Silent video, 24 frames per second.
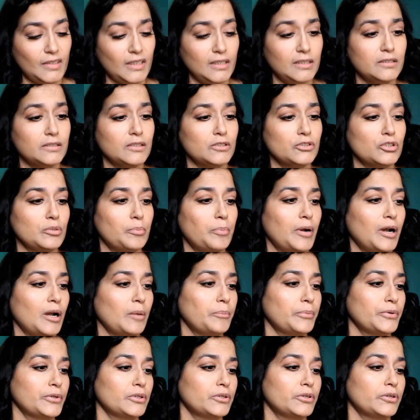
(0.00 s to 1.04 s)
it's such a
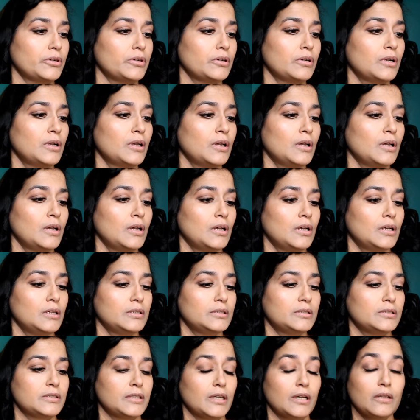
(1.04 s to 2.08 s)
popular
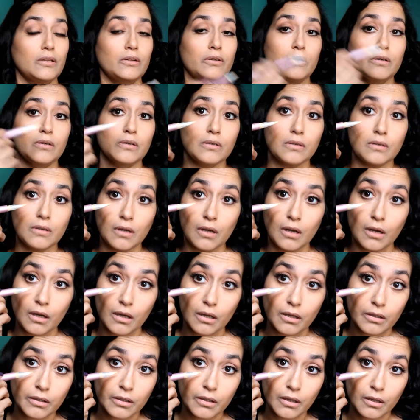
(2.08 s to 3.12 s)
seller
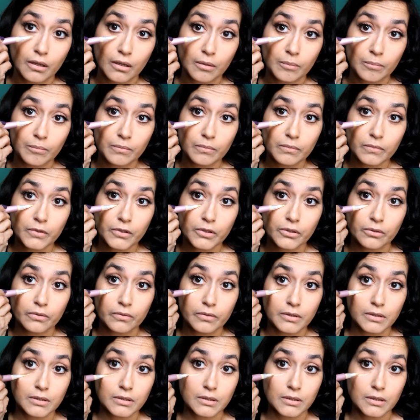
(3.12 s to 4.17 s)
on um
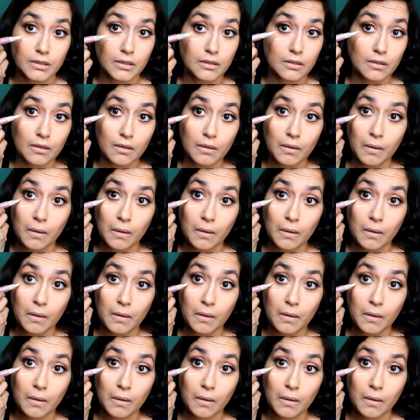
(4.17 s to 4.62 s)
QVC